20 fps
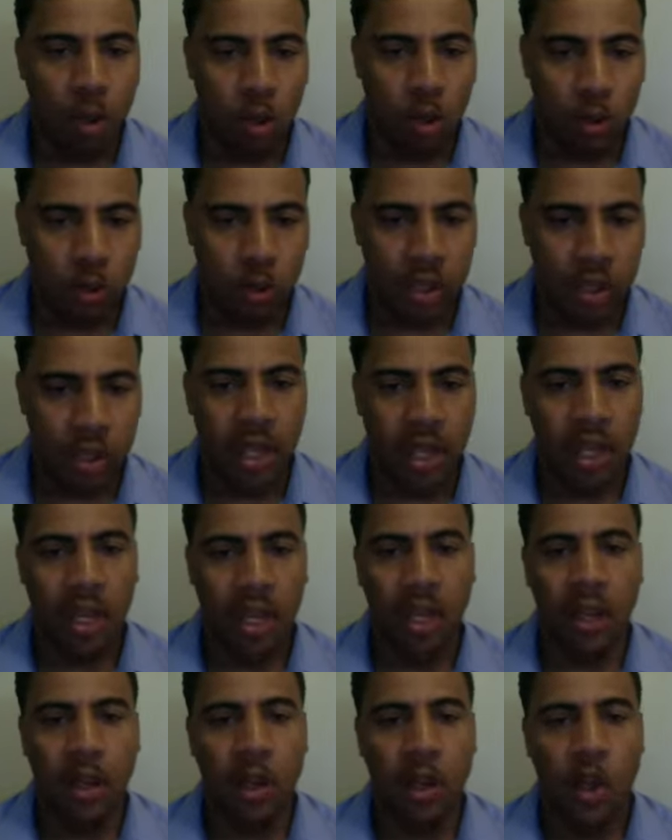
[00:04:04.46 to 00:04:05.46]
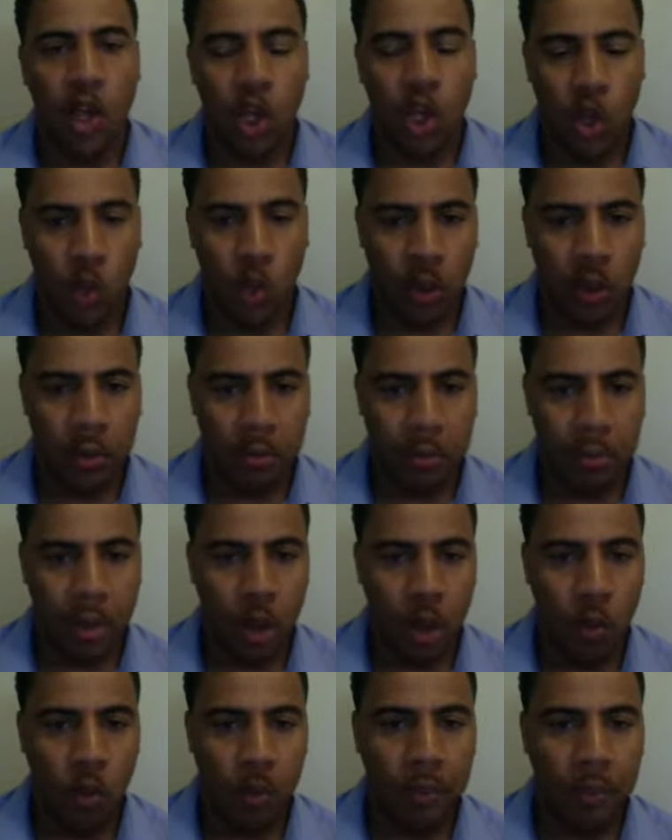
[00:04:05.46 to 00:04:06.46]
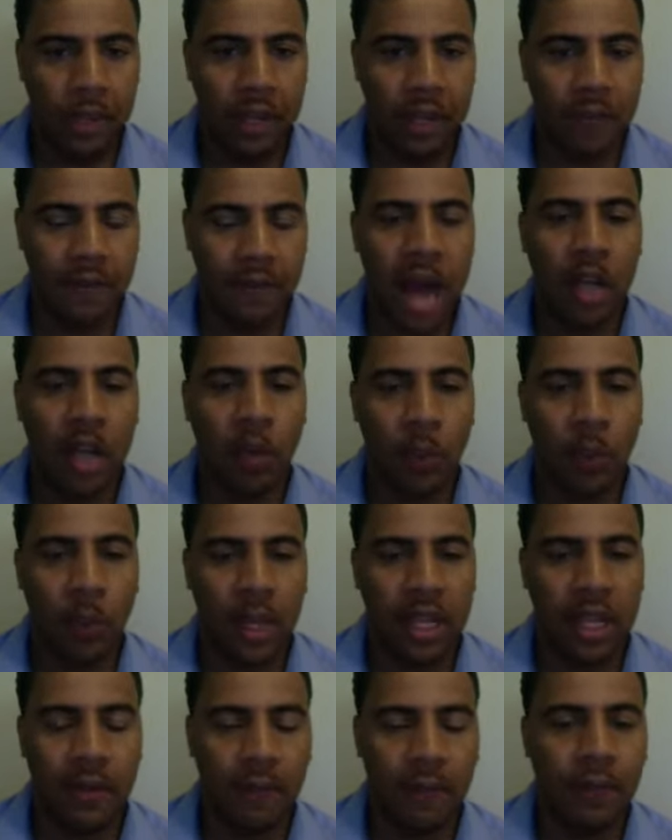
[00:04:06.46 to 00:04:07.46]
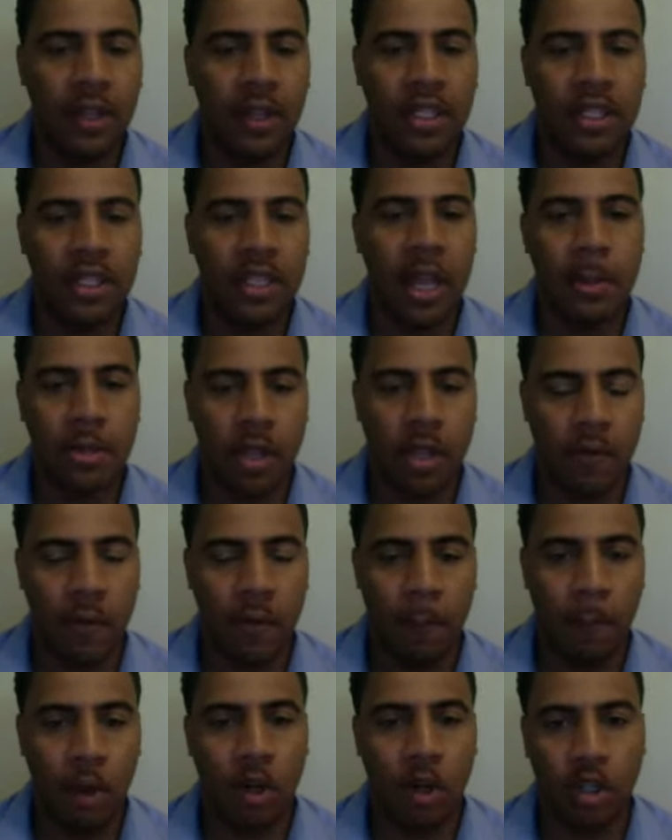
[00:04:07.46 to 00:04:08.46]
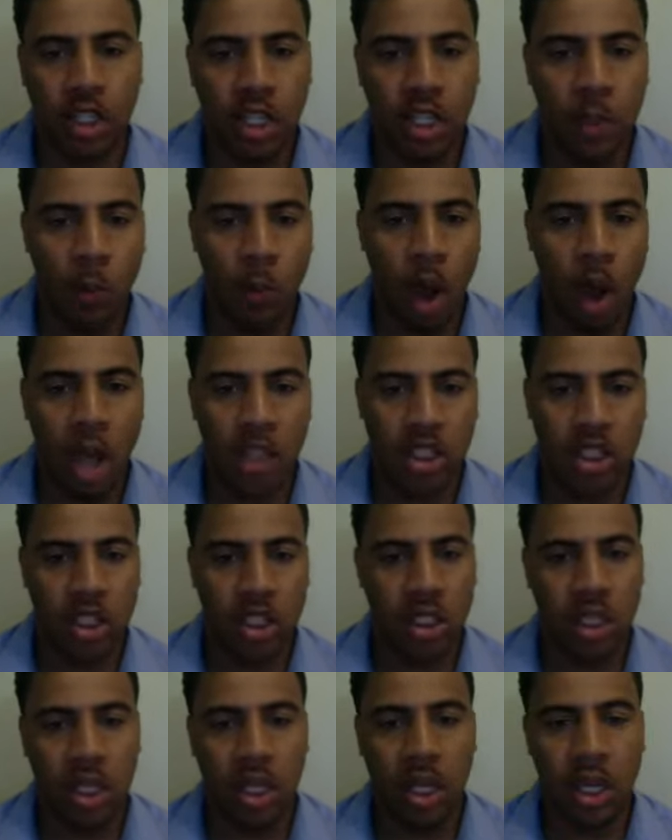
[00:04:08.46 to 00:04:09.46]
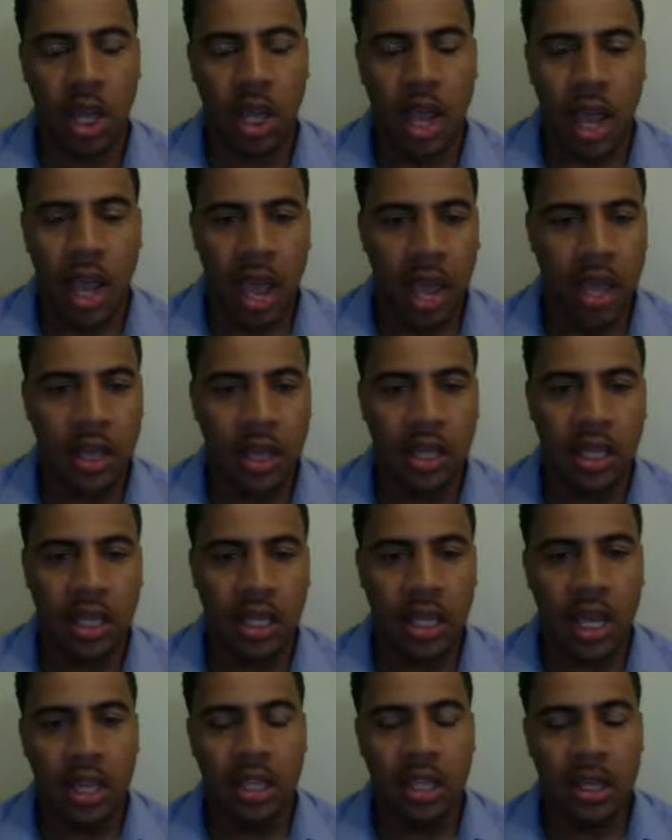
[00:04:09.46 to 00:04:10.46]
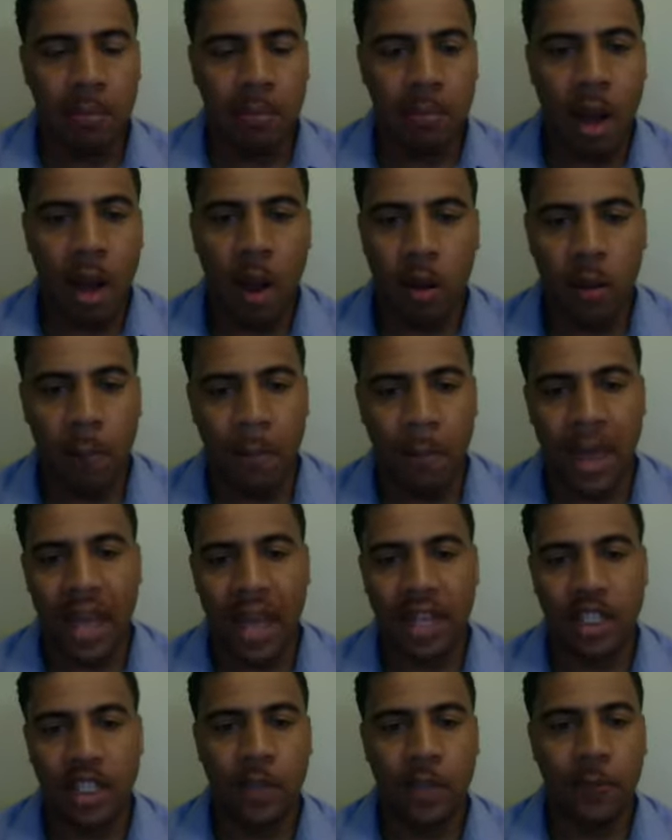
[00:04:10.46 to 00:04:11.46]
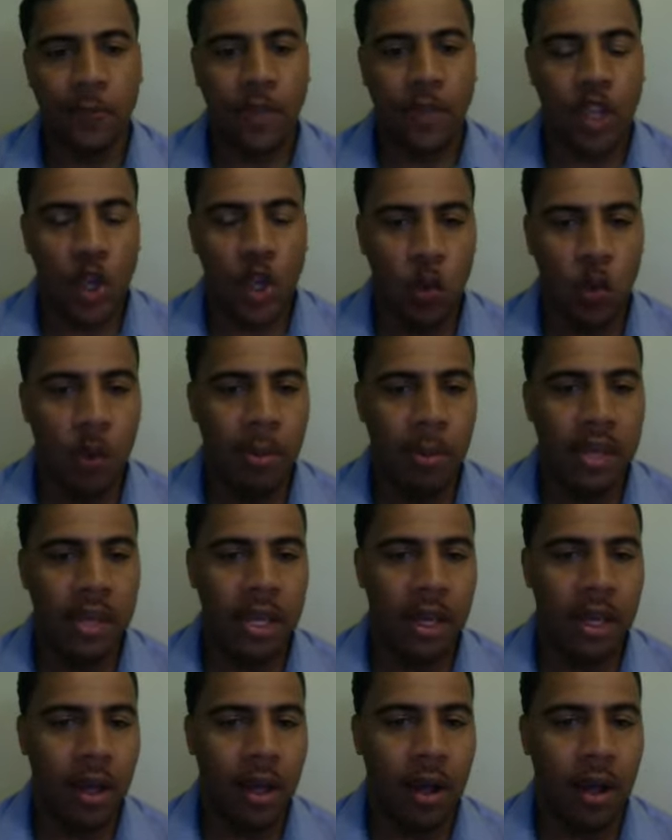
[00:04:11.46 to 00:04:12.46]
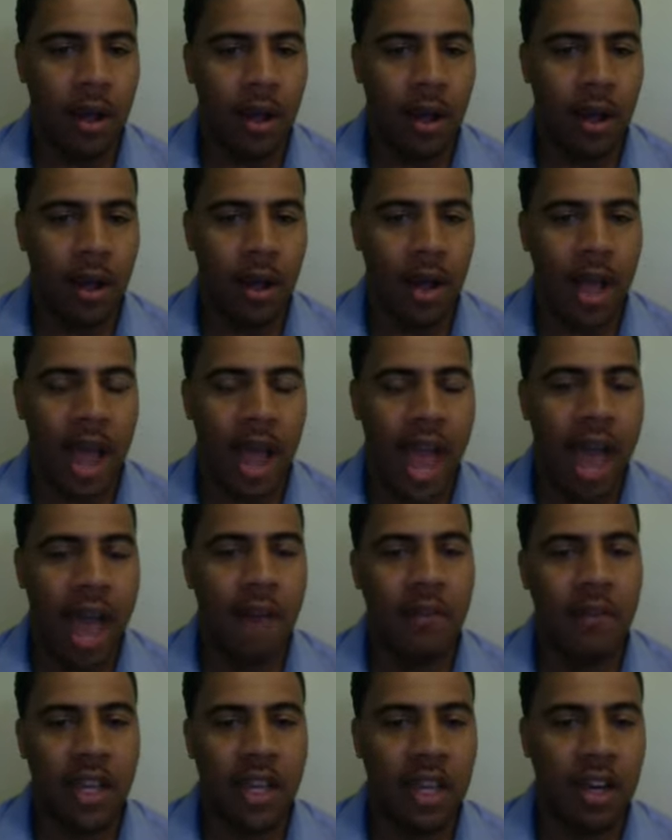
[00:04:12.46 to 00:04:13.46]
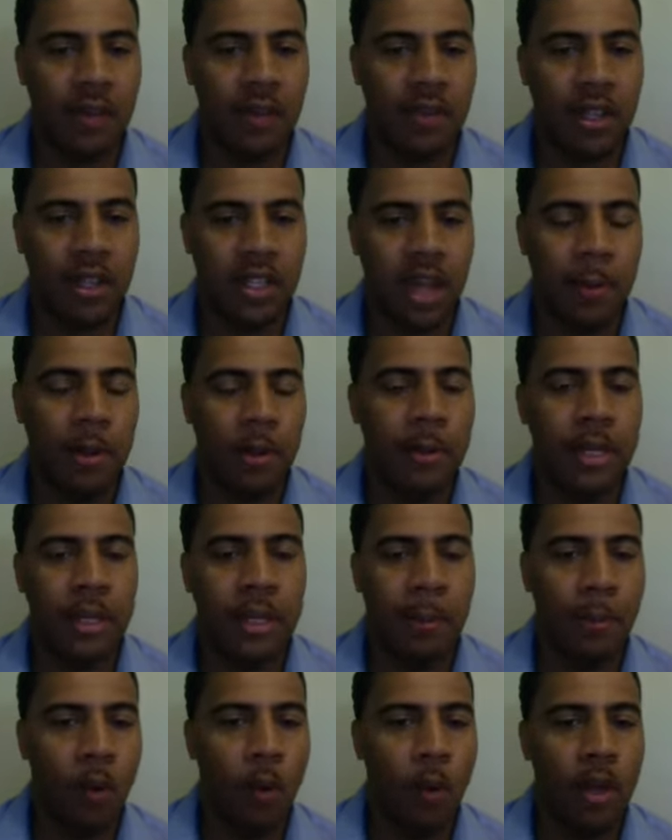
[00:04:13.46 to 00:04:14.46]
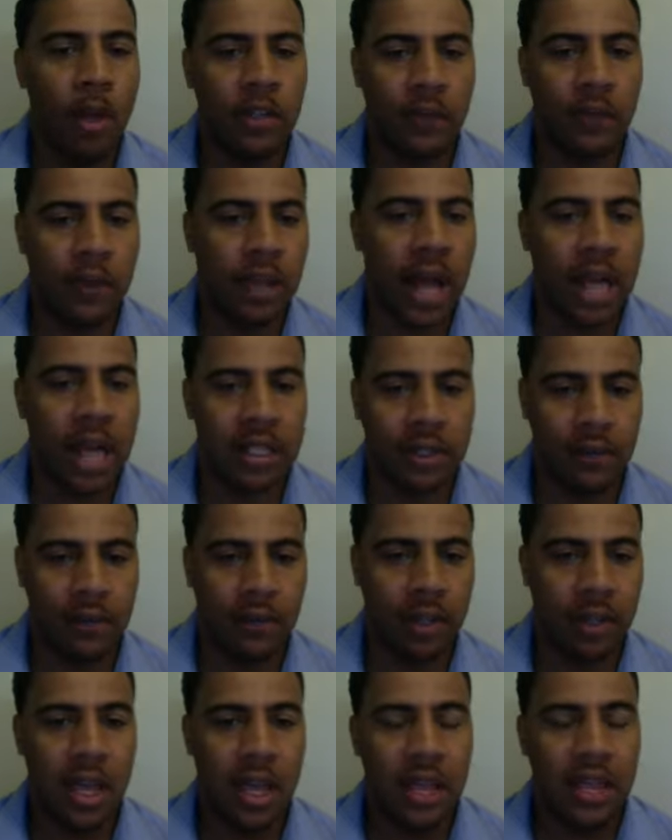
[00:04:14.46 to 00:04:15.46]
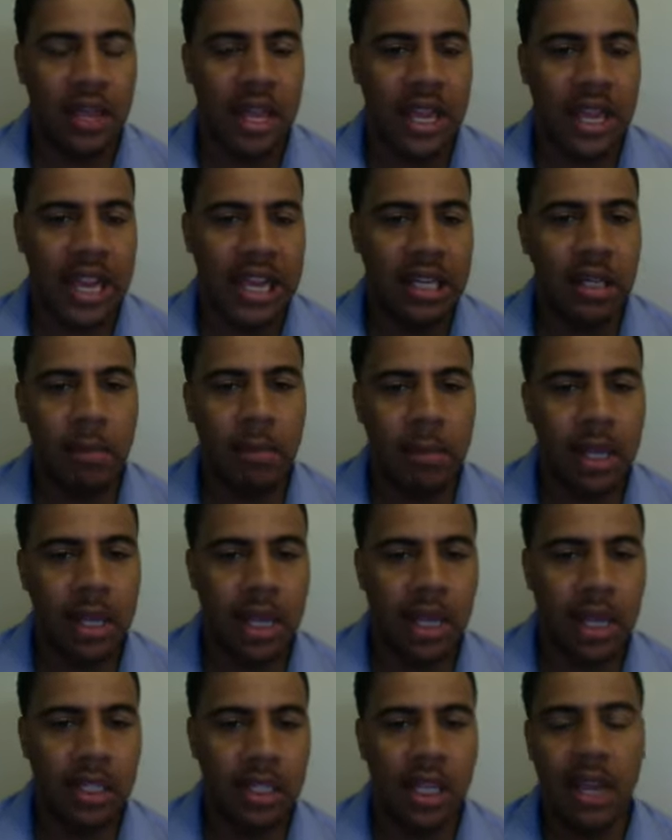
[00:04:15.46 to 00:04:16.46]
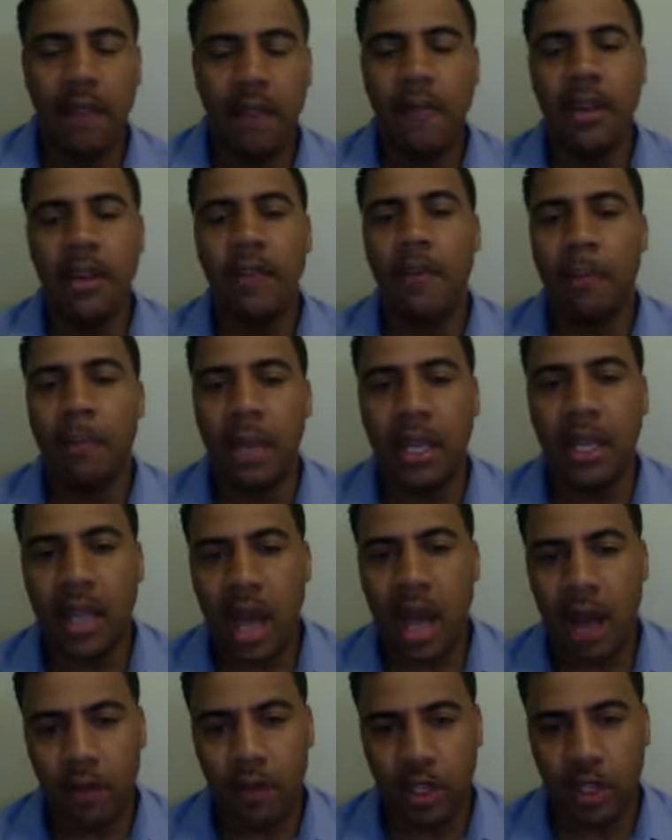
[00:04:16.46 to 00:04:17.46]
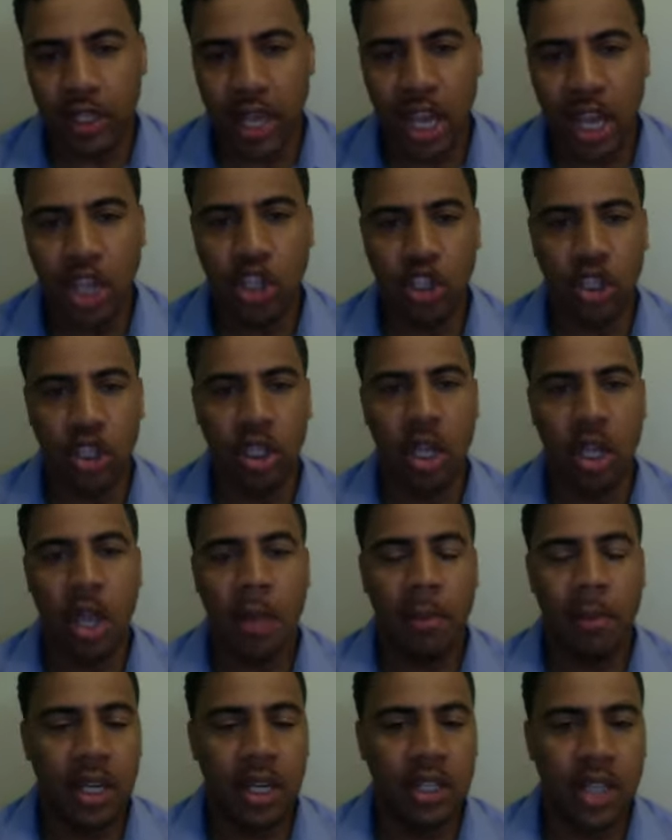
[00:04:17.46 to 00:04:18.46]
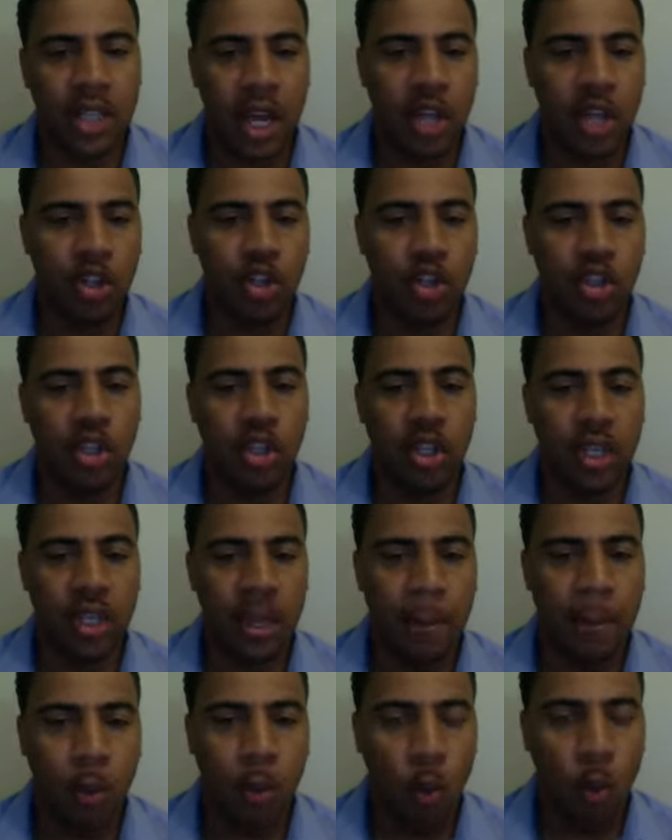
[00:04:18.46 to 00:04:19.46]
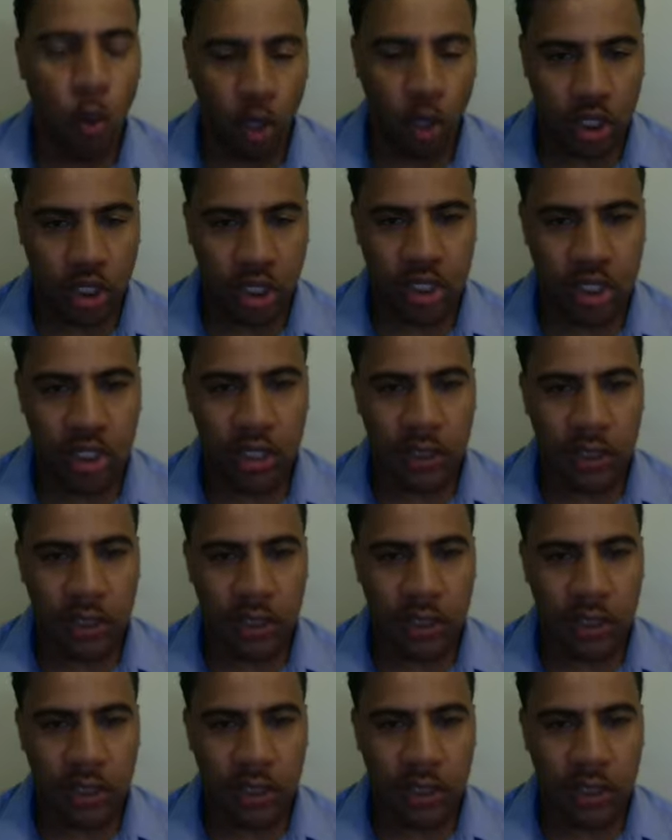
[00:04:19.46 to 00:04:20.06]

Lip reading: Luther King, who would be following in the footsteps of a Booker T. Washington, and the Malcolm X, who would be a advocate of the W.B. Du Bois philosophy, that any means, even if it meant confrontation, because they understood the importance